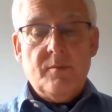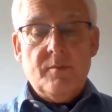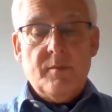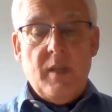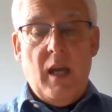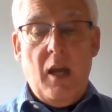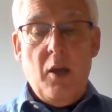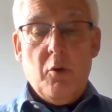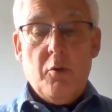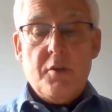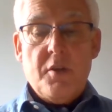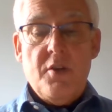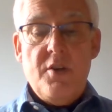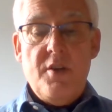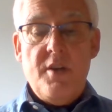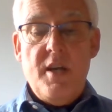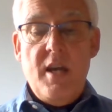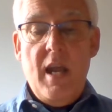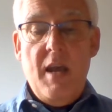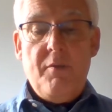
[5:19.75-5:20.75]
I ought
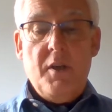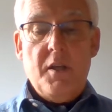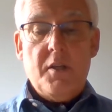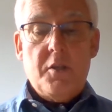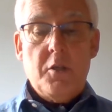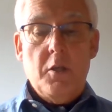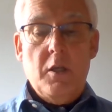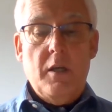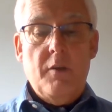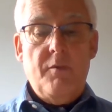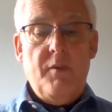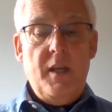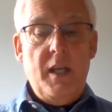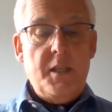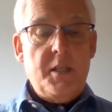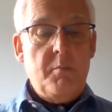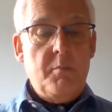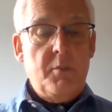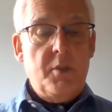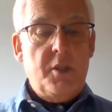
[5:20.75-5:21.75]
never to have let
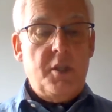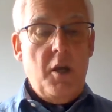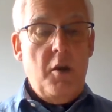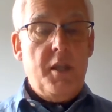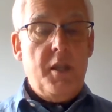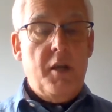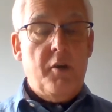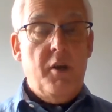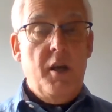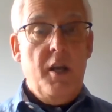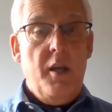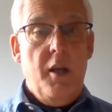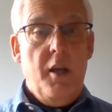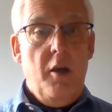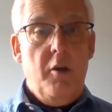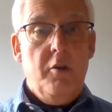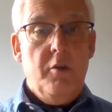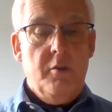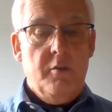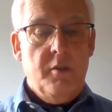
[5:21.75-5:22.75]
him go there
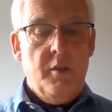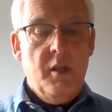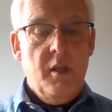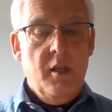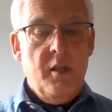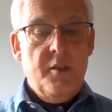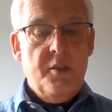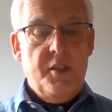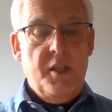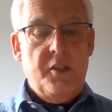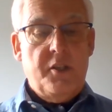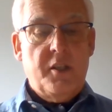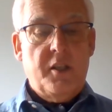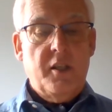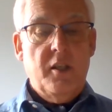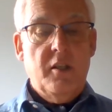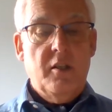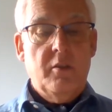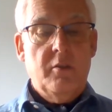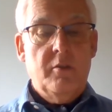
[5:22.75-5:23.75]
alone," said the
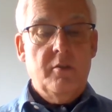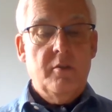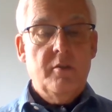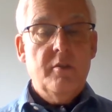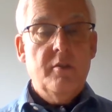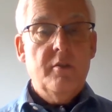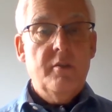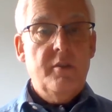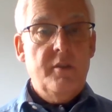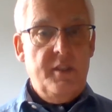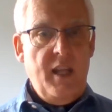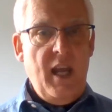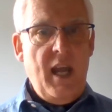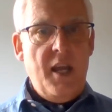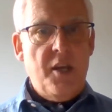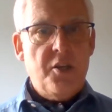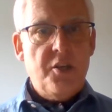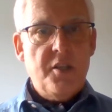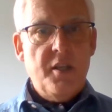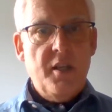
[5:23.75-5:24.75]
girl,
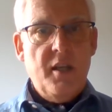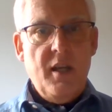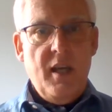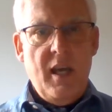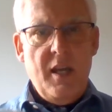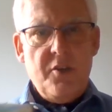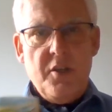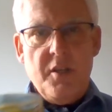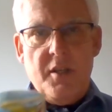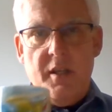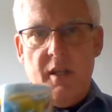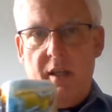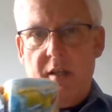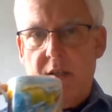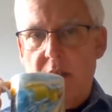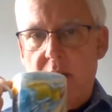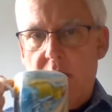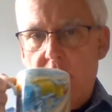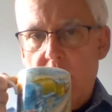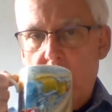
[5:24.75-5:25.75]
dashed, agitated.